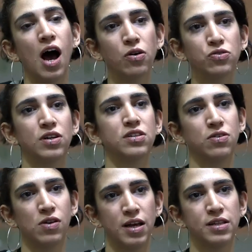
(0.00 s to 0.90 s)
how to
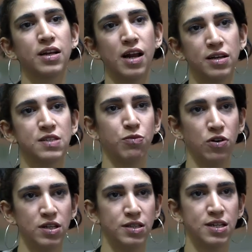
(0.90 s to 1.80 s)
articulate class
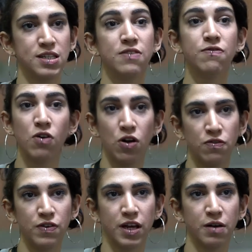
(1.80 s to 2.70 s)
politics
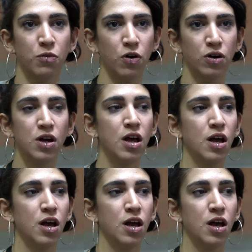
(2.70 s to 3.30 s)
involving more